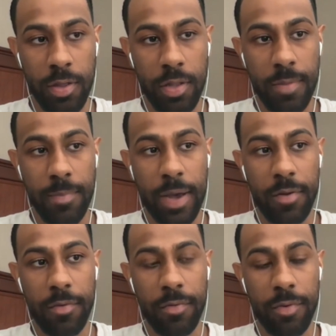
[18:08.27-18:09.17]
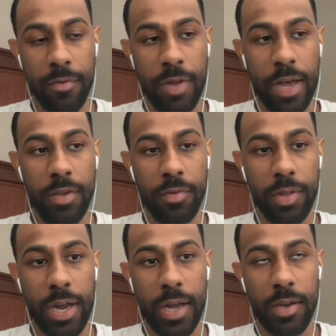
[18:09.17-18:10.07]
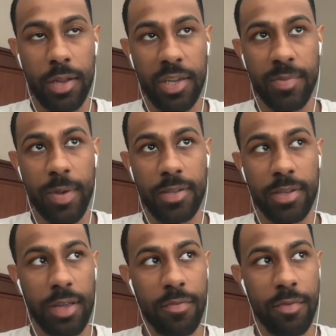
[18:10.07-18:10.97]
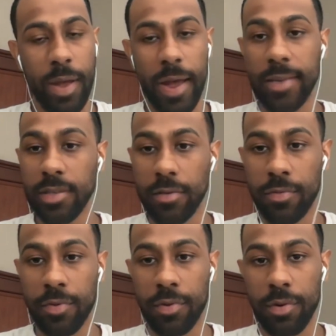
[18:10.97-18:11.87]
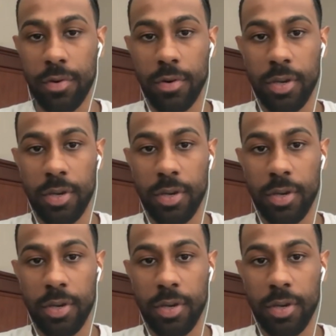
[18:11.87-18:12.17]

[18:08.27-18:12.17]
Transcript: amount of value that I'd expect to get from asking for